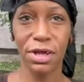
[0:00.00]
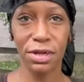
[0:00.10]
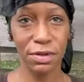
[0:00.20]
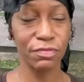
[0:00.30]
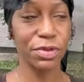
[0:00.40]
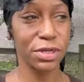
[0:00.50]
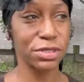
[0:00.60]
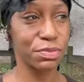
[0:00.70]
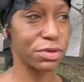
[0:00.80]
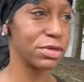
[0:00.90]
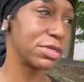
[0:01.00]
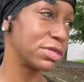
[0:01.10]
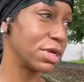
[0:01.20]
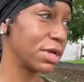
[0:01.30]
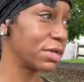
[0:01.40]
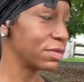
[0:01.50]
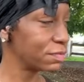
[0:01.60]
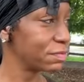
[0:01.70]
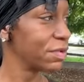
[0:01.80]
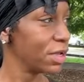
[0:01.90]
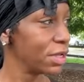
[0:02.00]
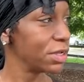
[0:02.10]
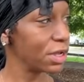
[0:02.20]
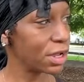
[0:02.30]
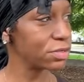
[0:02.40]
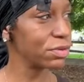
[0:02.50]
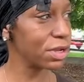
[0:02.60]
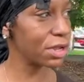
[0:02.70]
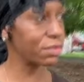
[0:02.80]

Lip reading: I love playing sports, and yeah, I do a lot